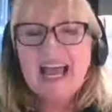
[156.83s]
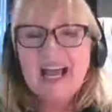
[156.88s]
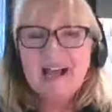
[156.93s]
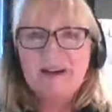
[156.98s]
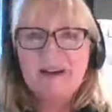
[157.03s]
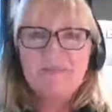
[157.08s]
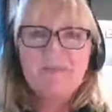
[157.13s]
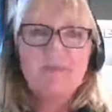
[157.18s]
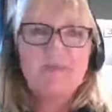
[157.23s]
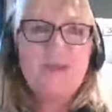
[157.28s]

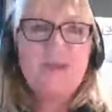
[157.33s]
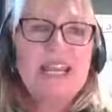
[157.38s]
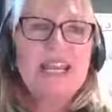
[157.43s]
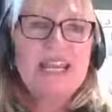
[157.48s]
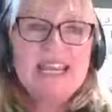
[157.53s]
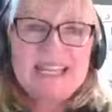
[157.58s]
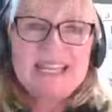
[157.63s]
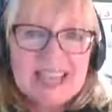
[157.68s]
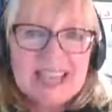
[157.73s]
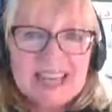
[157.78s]
um,
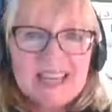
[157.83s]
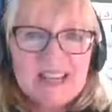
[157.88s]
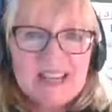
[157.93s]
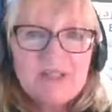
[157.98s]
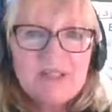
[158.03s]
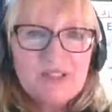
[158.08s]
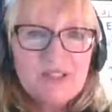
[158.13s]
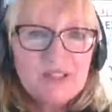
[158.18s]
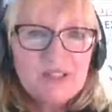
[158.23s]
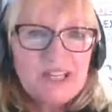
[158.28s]
brilliant. Thank you
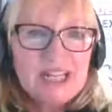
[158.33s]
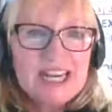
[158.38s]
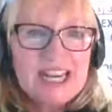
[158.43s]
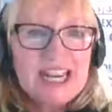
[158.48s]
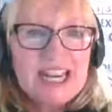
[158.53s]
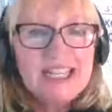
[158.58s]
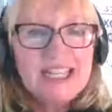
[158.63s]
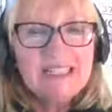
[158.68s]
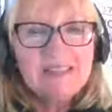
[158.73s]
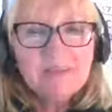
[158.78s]
for
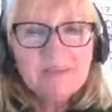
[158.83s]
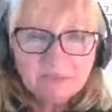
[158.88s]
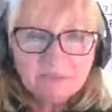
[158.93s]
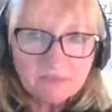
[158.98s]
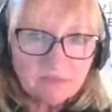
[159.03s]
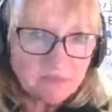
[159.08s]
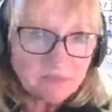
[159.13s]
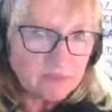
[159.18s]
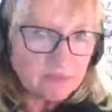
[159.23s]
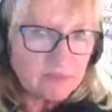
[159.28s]
joining.
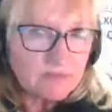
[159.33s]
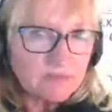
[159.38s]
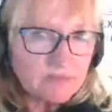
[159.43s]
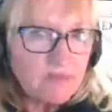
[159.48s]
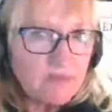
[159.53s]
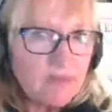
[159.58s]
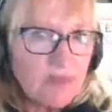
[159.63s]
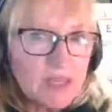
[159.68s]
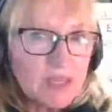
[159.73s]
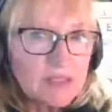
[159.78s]

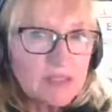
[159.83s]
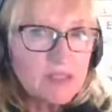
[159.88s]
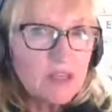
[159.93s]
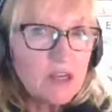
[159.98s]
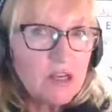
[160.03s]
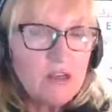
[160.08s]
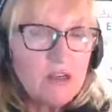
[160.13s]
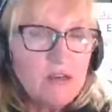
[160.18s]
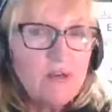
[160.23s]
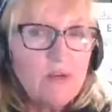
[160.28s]

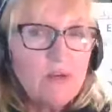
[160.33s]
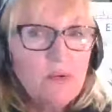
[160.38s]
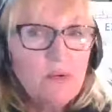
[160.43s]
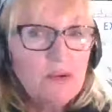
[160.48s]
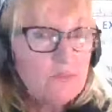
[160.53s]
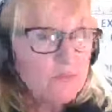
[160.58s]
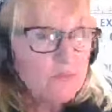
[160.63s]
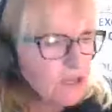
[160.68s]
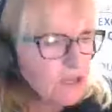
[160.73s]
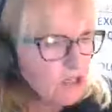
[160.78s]
So
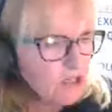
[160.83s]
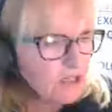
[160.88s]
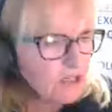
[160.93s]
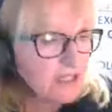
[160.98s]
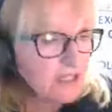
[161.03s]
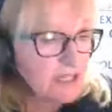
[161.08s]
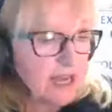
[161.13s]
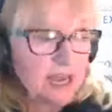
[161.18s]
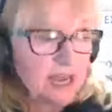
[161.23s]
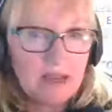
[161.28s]
we've got
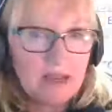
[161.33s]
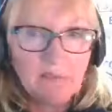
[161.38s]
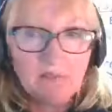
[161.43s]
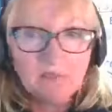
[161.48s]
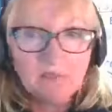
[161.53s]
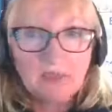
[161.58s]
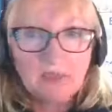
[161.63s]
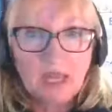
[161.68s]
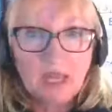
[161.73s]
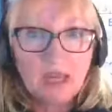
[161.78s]

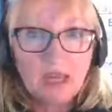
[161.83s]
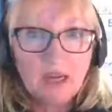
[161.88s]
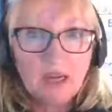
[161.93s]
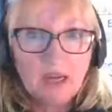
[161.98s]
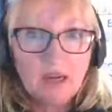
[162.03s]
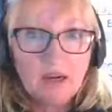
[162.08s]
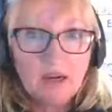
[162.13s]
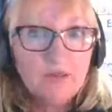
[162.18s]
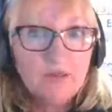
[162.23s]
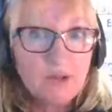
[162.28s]
um,
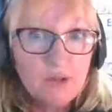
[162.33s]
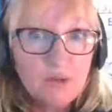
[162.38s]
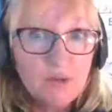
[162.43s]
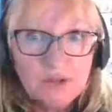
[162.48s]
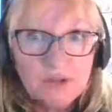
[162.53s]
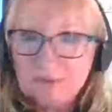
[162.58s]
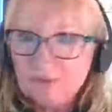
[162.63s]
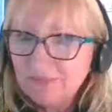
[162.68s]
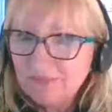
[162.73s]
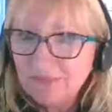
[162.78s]

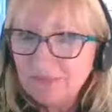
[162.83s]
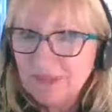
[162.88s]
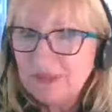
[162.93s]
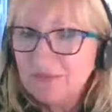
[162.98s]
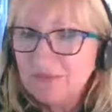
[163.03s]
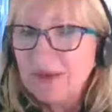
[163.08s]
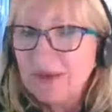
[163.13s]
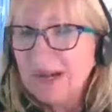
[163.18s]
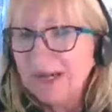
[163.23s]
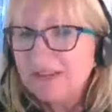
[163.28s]
food one
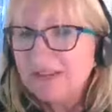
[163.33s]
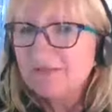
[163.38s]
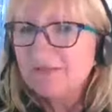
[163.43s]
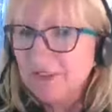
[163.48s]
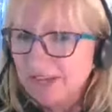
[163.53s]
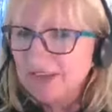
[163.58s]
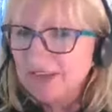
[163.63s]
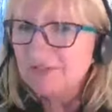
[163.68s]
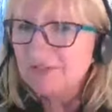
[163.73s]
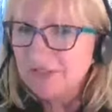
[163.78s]
of my
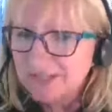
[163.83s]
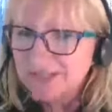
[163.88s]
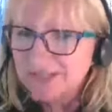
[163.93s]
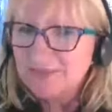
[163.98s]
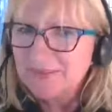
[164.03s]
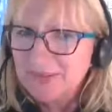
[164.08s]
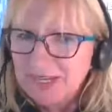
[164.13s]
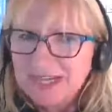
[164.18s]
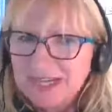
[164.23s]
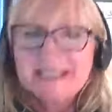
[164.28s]
favourite
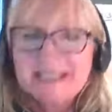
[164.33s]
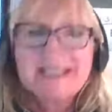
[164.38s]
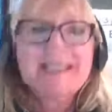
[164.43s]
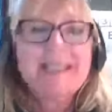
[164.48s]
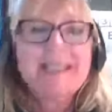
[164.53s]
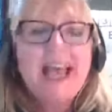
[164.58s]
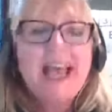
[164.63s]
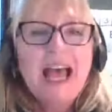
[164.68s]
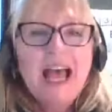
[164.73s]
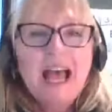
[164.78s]

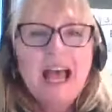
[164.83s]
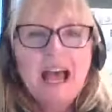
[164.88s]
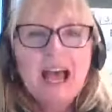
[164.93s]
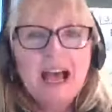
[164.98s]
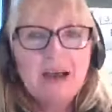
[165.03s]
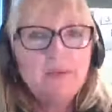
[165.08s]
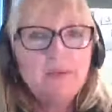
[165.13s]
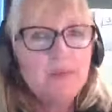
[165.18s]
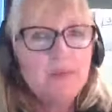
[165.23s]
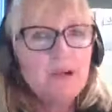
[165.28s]
subjects.
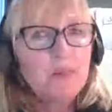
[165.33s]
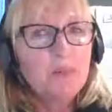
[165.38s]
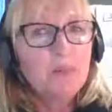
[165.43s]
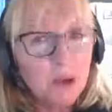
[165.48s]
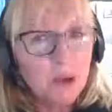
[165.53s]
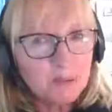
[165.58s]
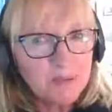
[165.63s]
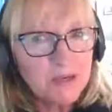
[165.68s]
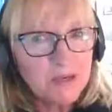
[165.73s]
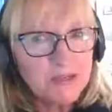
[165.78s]
Uh, we've got
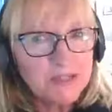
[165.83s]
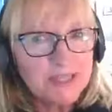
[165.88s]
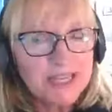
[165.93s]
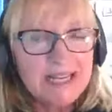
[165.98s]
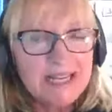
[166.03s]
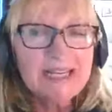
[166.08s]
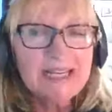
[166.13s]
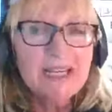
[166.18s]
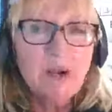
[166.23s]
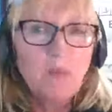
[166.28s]
pop
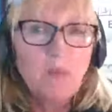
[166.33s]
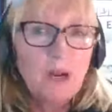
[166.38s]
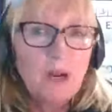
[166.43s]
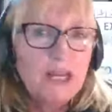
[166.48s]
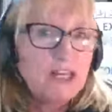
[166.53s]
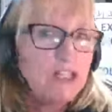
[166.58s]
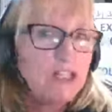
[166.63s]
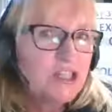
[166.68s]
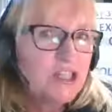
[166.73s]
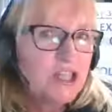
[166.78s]
music,
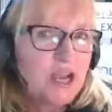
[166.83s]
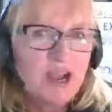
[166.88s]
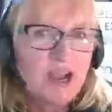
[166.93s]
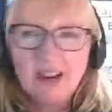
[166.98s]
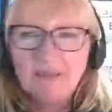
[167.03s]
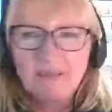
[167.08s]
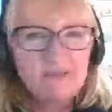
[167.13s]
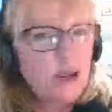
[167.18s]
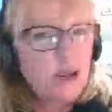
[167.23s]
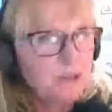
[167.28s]
which
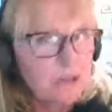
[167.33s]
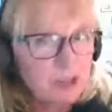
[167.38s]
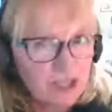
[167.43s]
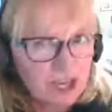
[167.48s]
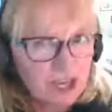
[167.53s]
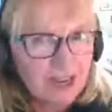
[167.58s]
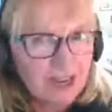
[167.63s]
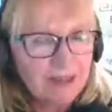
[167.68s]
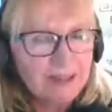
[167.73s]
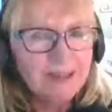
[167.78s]
I'm rubbish
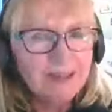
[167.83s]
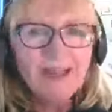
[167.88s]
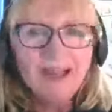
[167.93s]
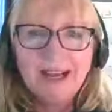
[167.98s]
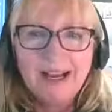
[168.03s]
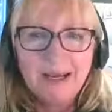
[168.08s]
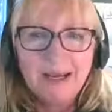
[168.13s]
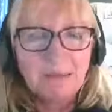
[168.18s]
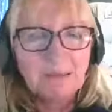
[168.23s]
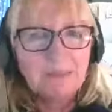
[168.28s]
at.
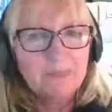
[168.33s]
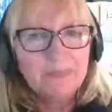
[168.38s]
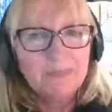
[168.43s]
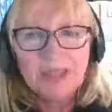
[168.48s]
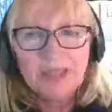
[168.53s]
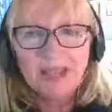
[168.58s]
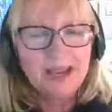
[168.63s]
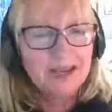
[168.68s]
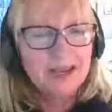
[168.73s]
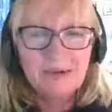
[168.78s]
Um,
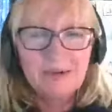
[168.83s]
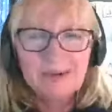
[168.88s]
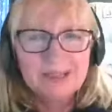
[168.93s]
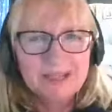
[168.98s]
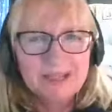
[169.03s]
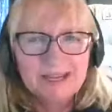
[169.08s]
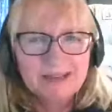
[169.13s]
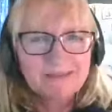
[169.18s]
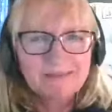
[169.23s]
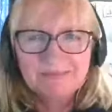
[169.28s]
I always
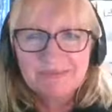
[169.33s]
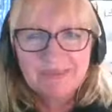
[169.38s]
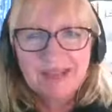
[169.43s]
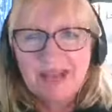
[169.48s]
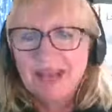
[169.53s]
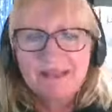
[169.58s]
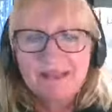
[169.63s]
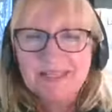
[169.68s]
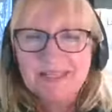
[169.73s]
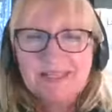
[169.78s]

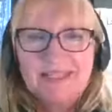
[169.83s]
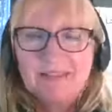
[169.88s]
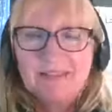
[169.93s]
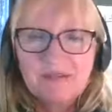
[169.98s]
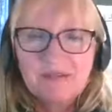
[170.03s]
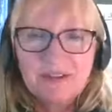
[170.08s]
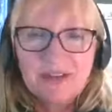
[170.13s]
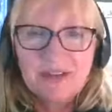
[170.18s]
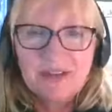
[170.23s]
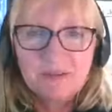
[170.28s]
uh, can
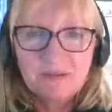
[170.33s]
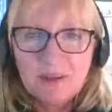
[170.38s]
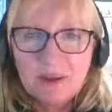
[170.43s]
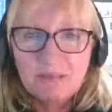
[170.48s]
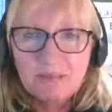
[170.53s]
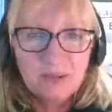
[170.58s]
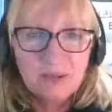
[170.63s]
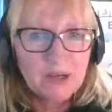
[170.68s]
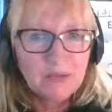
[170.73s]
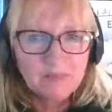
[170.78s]
never really
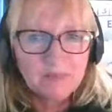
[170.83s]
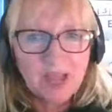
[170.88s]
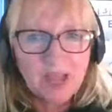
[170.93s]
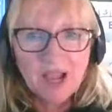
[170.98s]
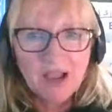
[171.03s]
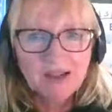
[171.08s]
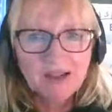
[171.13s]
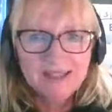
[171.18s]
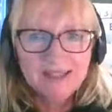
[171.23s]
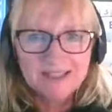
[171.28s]
remember
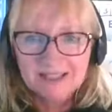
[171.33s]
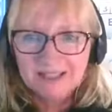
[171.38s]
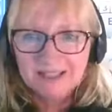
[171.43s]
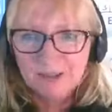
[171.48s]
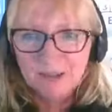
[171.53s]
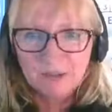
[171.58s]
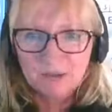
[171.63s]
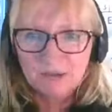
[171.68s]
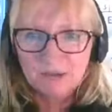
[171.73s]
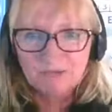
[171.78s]

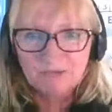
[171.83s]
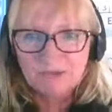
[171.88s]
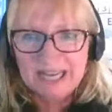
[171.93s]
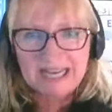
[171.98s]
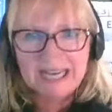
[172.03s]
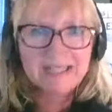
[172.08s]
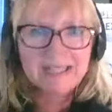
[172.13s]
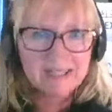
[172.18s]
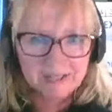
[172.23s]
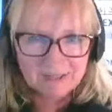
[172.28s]
artists or
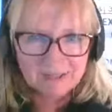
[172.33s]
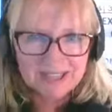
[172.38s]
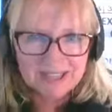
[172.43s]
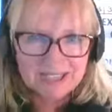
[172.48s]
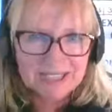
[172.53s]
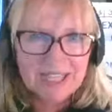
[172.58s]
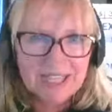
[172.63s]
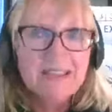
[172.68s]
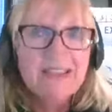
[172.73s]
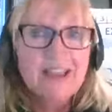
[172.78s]
dates or
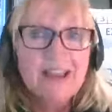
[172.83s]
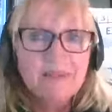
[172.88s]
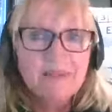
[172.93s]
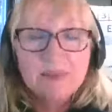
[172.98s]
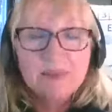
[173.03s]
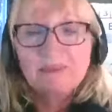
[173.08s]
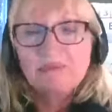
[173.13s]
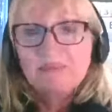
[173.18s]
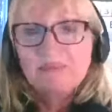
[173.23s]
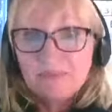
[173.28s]
anything like that,
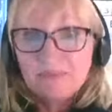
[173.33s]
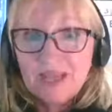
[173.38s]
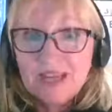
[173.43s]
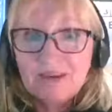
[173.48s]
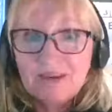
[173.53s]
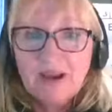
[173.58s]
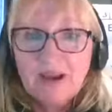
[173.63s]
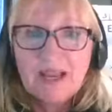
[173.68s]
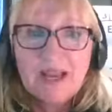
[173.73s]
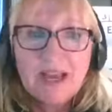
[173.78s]
but
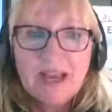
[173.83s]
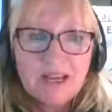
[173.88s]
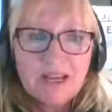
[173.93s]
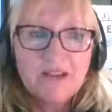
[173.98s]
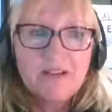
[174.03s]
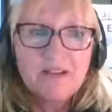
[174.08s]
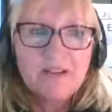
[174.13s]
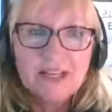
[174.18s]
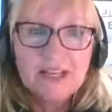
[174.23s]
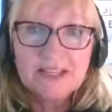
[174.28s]
anyway, I
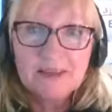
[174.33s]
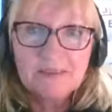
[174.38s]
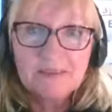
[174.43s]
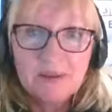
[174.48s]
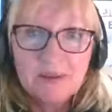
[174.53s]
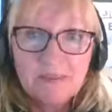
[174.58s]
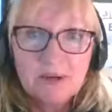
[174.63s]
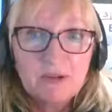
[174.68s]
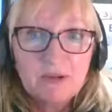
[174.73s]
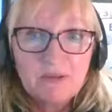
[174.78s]
know some
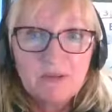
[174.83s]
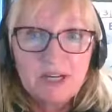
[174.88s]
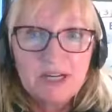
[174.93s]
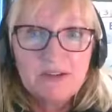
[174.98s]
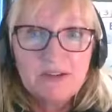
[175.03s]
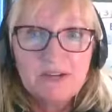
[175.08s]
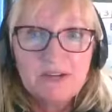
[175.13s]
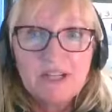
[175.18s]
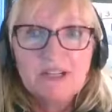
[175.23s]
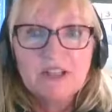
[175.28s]
people are
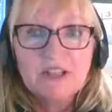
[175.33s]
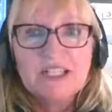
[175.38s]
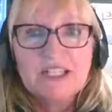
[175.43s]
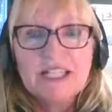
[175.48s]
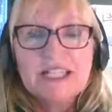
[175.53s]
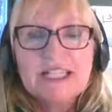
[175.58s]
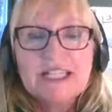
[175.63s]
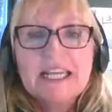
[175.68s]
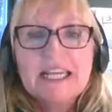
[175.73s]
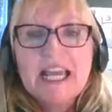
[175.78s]
really, really good at
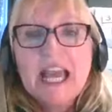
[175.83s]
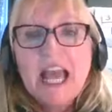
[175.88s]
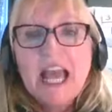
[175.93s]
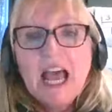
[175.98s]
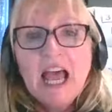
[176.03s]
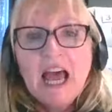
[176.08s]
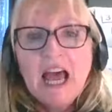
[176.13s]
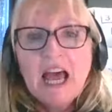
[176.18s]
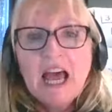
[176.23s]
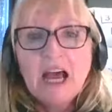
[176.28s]
it.
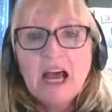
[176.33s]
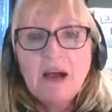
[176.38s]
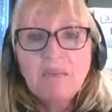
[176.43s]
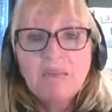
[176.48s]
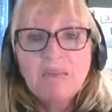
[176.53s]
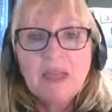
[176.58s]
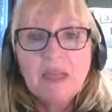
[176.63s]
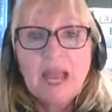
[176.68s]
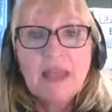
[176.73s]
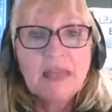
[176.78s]

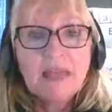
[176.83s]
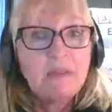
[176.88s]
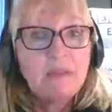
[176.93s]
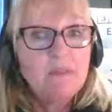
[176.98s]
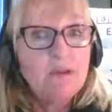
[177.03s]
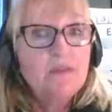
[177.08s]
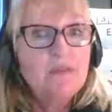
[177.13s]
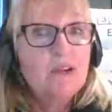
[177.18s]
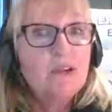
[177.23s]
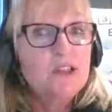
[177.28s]
Um, and then
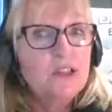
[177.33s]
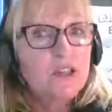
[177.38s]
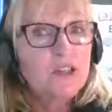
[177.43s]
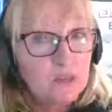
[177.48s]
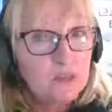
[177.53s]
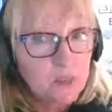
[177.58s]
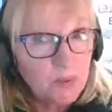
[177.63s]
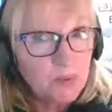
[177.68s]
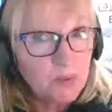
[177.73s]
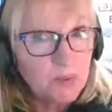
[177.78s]
we've got
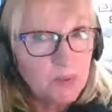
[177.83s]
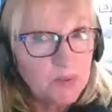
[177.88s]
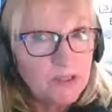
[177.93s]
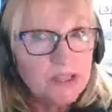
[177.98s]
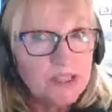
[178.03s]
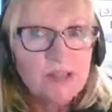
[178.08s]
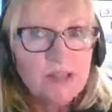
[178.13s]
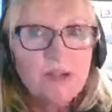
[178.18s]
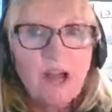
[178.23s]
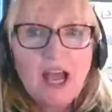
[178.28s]

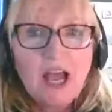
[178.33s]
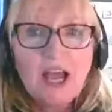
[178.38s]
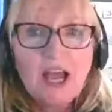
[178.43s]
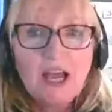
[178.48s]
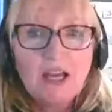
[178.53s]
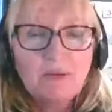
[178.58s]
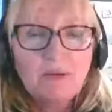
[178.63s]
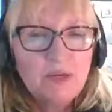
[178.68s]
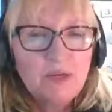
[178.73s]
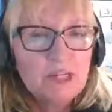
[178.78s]
sport,
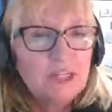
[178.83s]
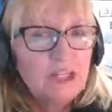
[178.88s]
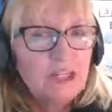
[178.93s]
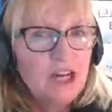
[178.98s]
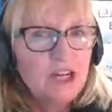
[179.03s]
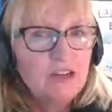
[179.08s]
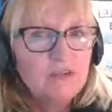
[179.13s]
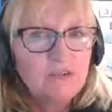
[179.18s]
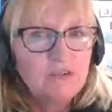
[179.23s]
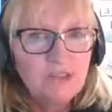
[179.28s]
uh, which
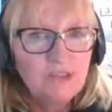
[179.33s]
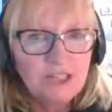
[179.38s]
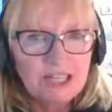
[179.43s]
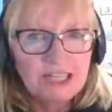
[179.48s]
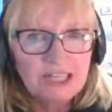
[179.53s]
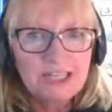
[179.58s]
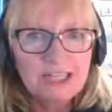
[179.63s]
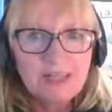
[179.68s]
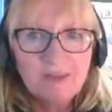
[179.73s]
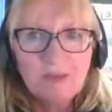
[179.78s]

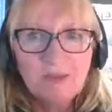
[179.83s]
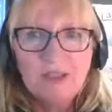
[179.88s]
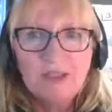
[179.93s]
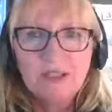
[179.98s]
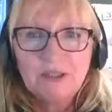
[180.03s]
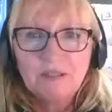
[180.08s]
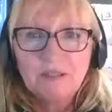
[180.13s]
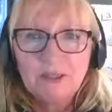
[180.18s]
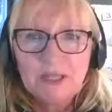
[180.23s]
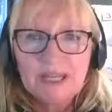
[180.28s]
hopefully
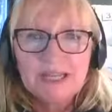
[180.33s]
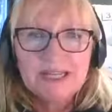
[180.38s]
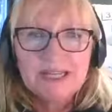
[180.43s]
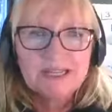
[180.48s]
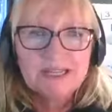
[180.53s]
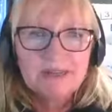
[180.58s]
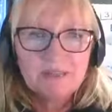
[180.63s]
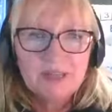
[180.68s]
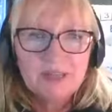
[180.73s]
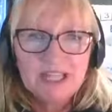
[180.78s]
will be
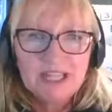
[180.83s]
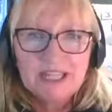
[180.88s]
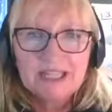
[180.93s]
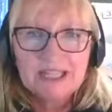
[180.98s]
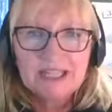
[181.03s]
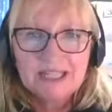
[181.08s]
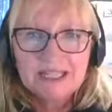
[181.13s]
something